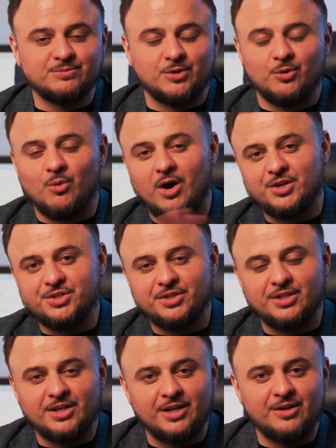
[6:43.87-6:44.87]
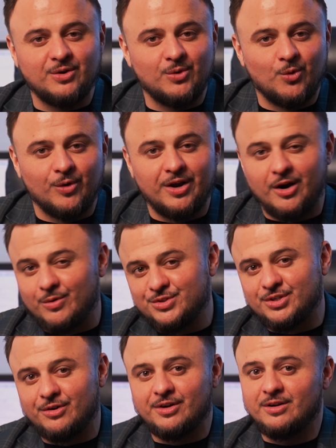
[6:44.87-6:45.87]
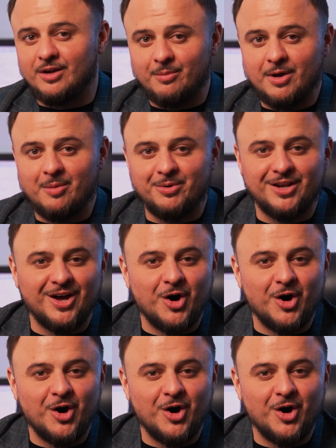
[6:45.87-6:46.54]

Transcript: or Washington or Arizona. I'm happy to